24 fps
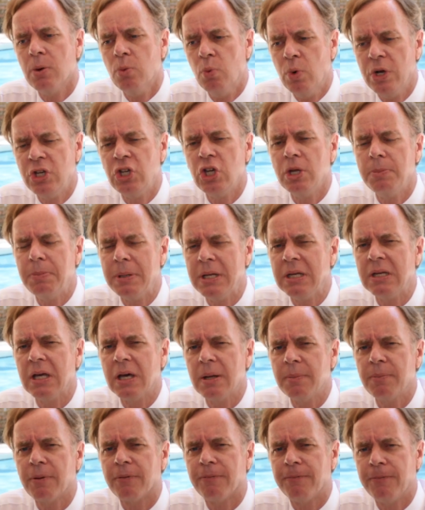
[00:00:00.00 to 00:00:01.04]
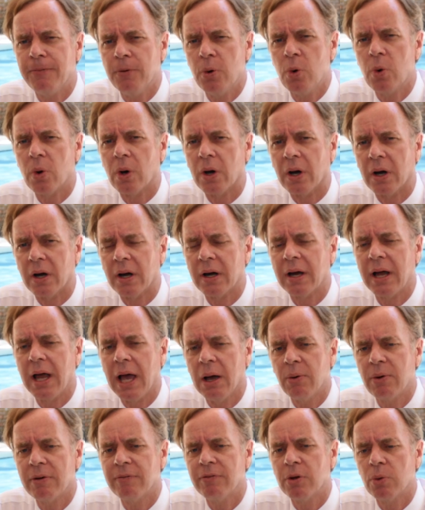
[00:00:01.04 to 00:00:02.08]
which had been done before.
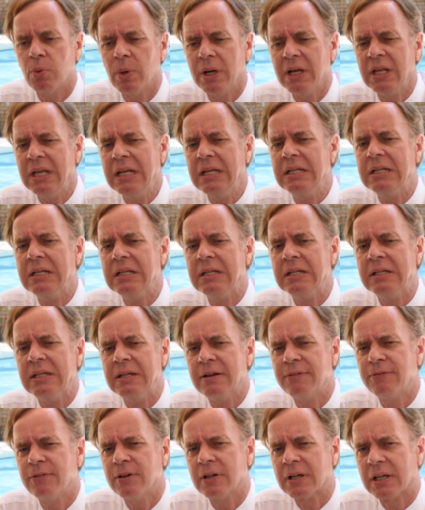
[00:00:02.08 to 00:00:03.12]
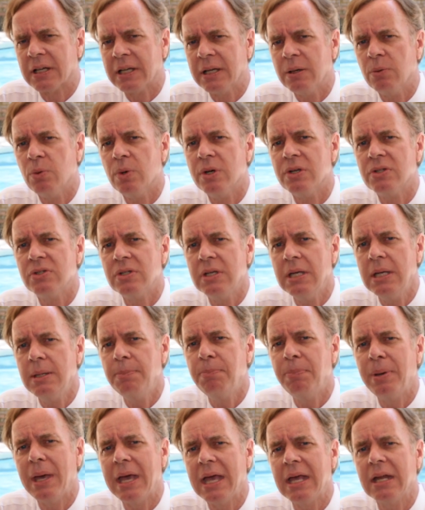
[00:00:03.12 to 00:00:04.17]
However, what he did differently was he
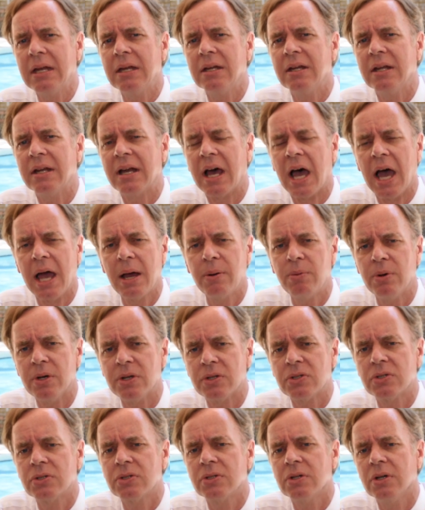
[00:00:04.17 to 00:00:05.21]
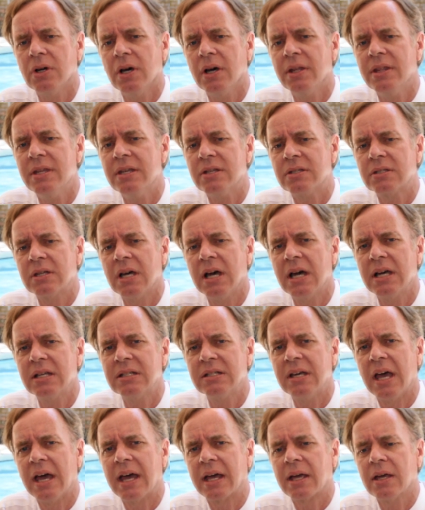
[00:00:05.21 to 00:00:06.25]
painted an iris on this
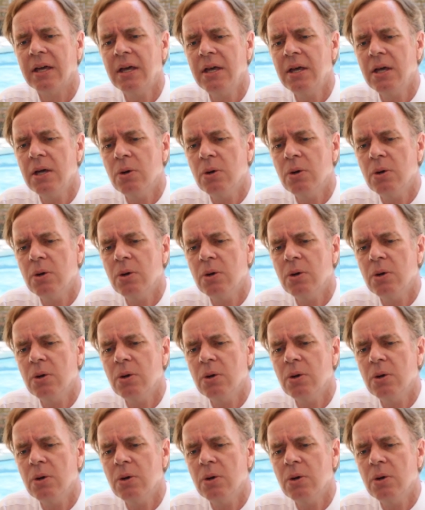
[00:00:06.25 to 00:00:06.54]
contact,